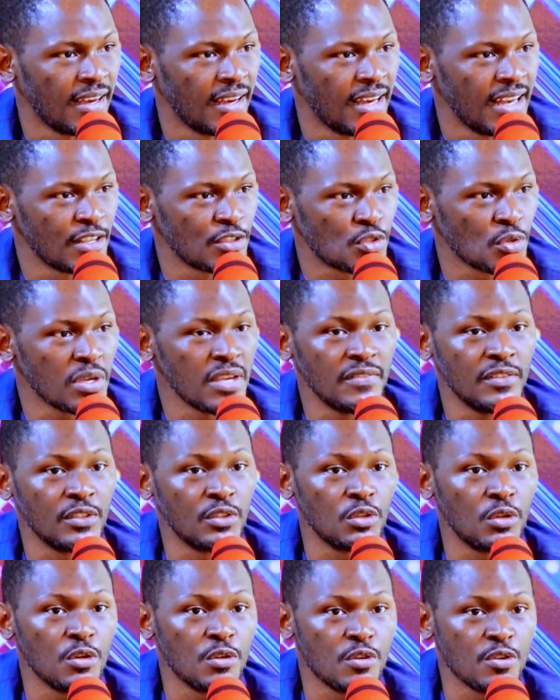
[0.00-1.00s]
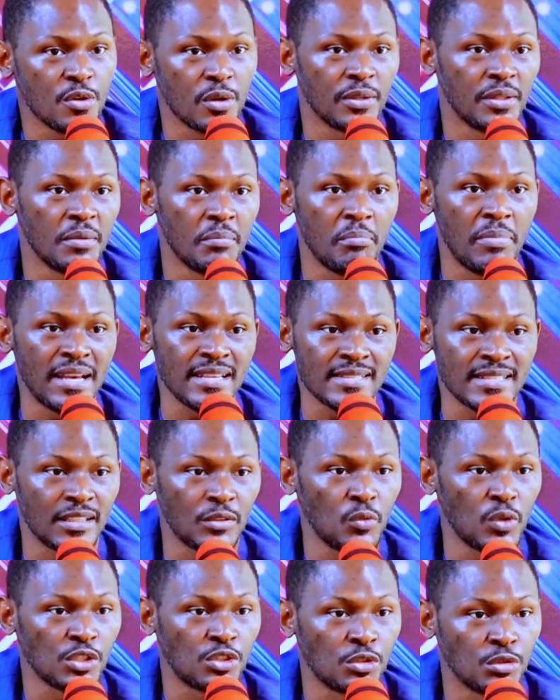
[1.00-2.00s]
And so even though you're the best at
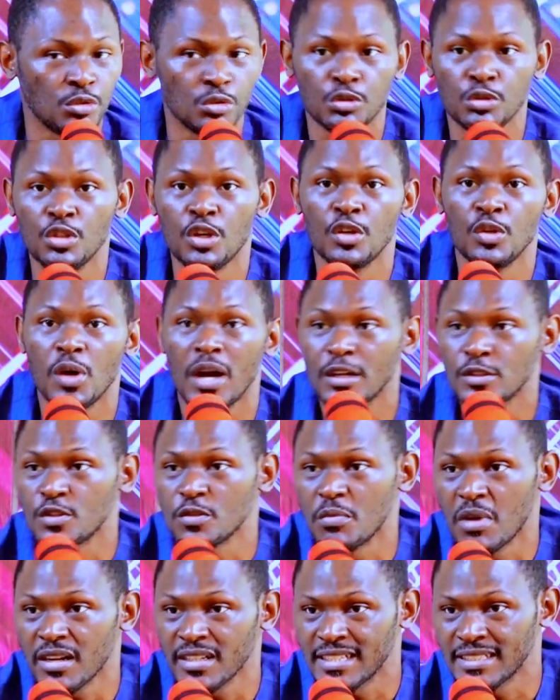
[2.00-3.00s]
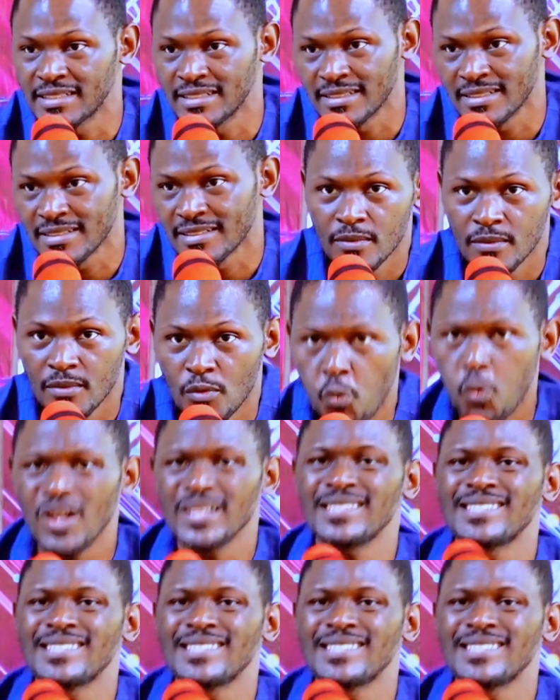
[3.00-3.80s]
what you do, you don't know how to market it. What